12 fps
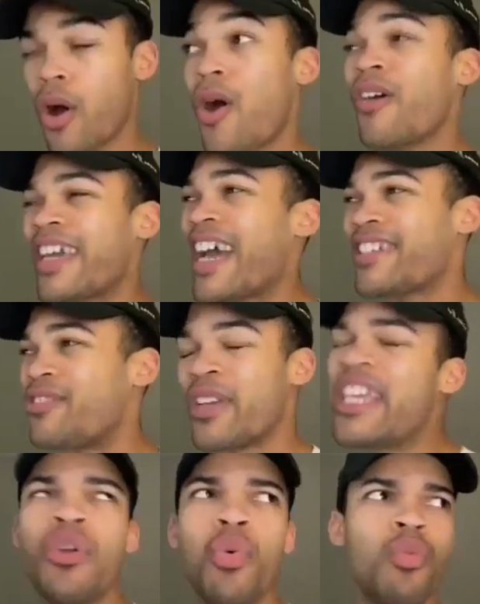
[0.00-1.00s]
Oh, got you.
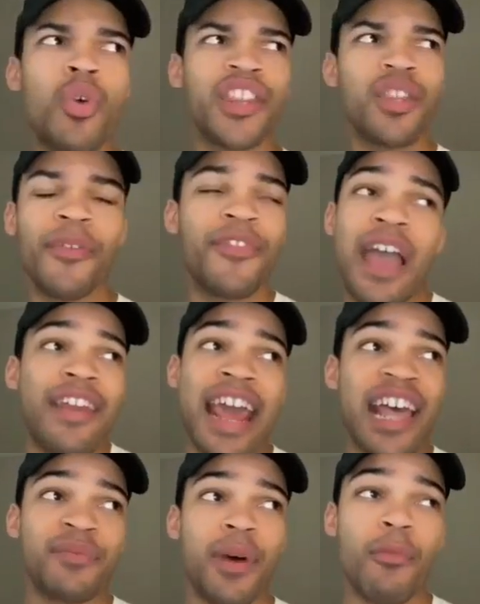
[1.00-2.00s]
He wouldn't want them if you
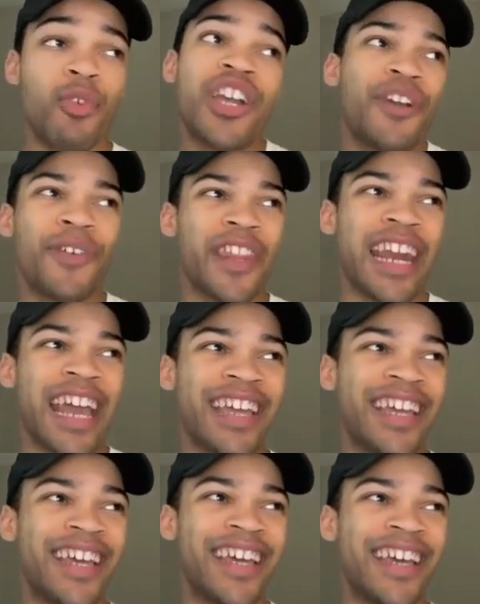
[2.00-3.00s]
hadn't asked, Mom. We're good for the night.